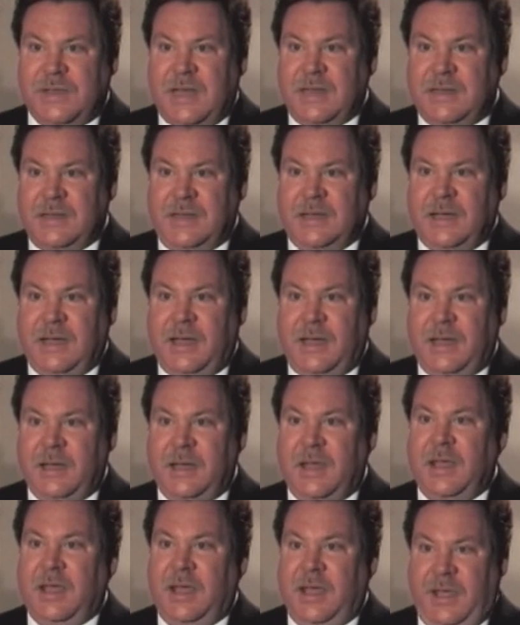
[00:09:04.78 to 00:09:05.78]
that
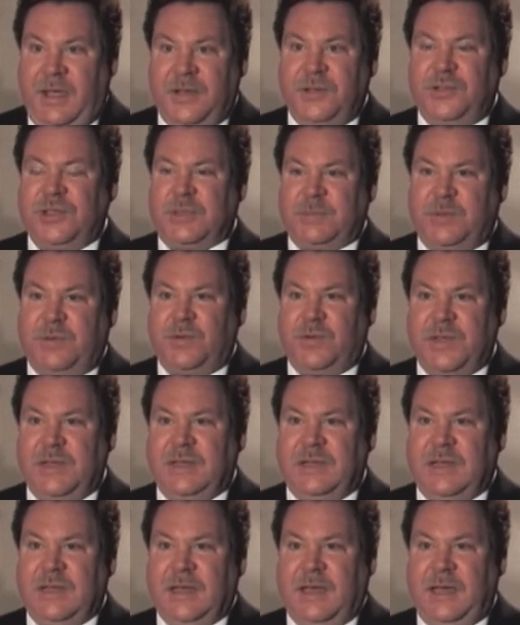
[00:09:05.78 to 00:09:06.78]
deadline. And just before the
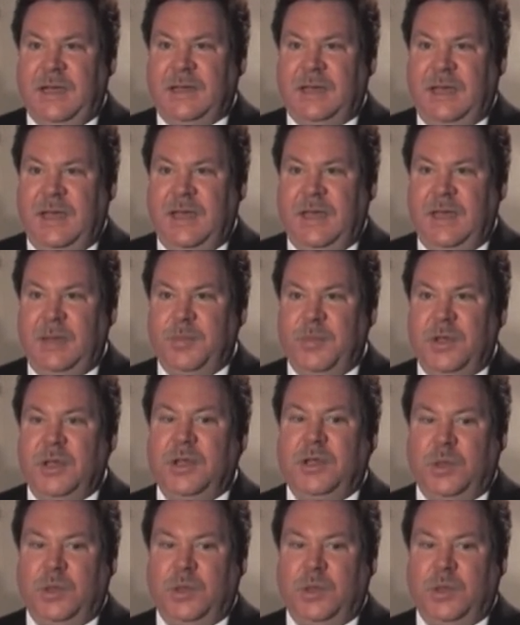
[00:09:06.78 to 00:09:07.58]
deadline came,